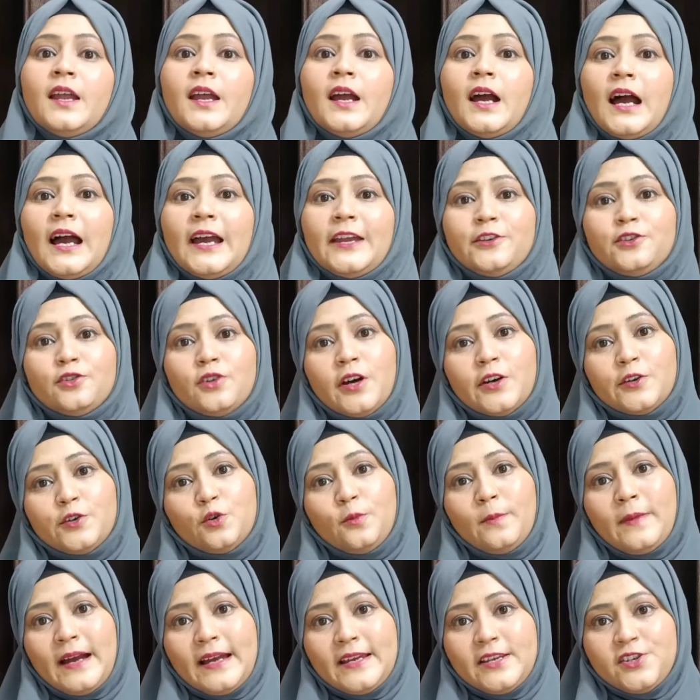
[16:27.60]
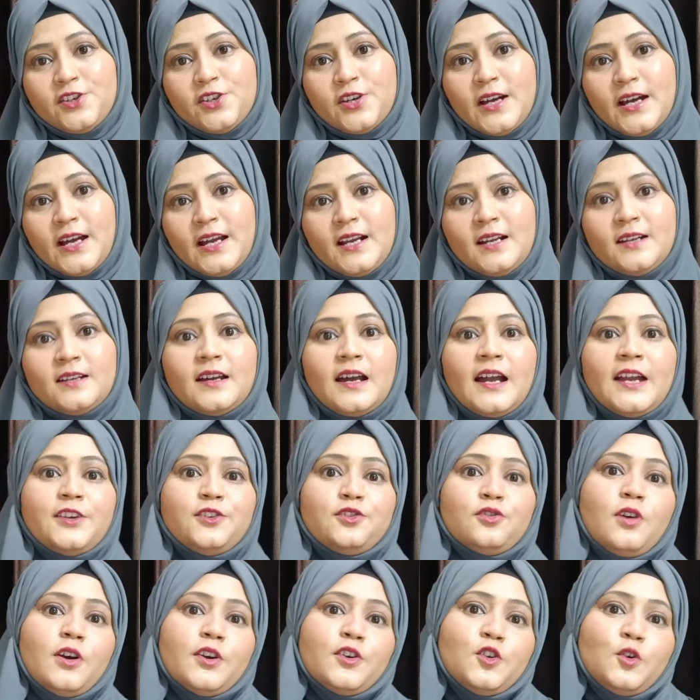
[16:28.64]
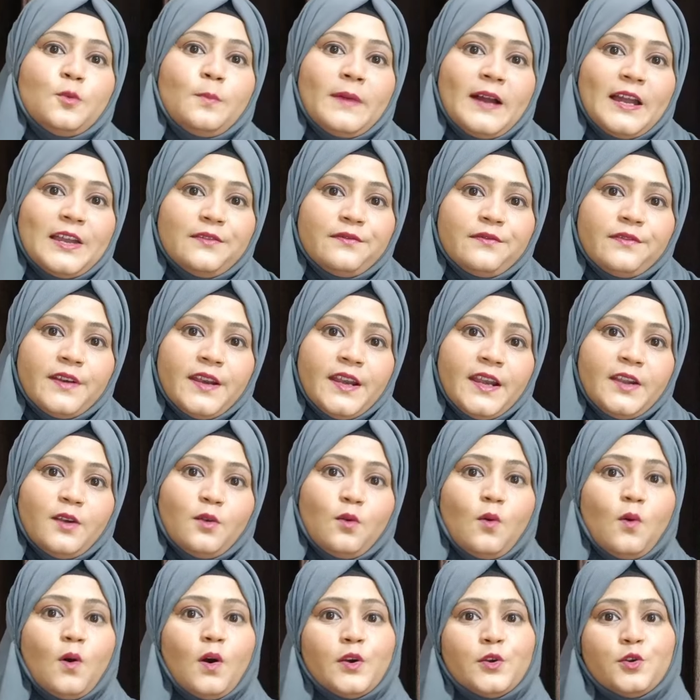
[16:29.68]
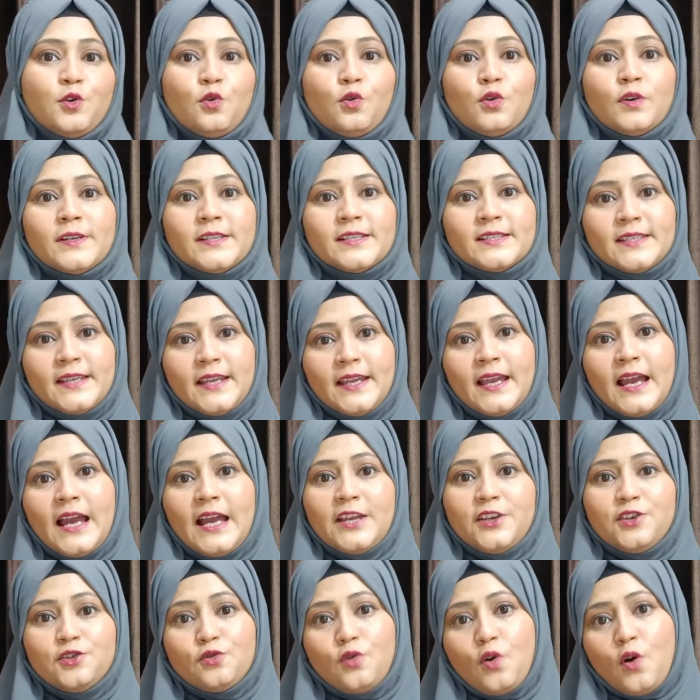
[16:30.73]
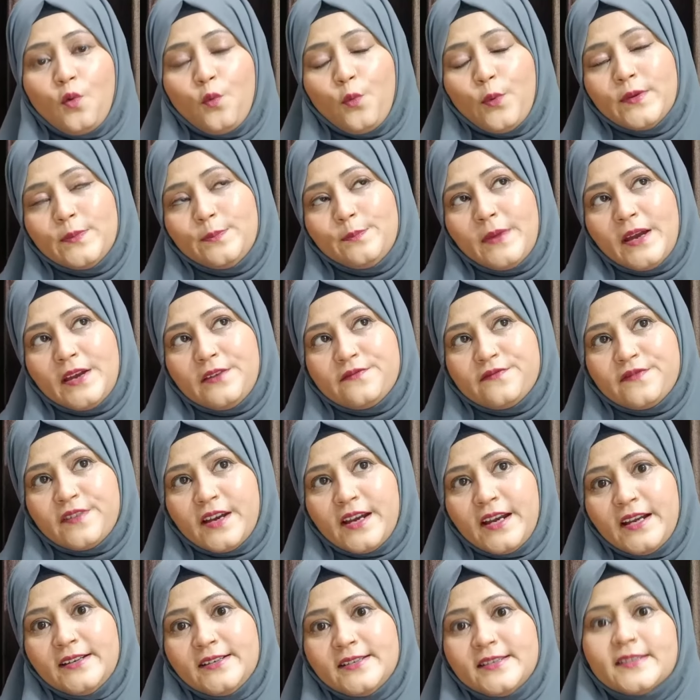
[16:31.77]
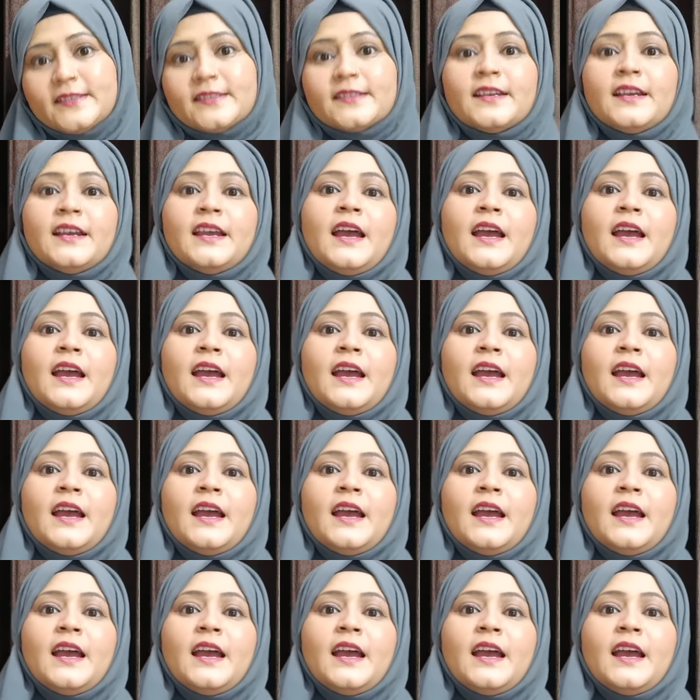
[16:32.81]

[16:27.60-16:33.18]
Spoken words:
I talk to my child, I talk to my friend, or you could say I talk with my friends,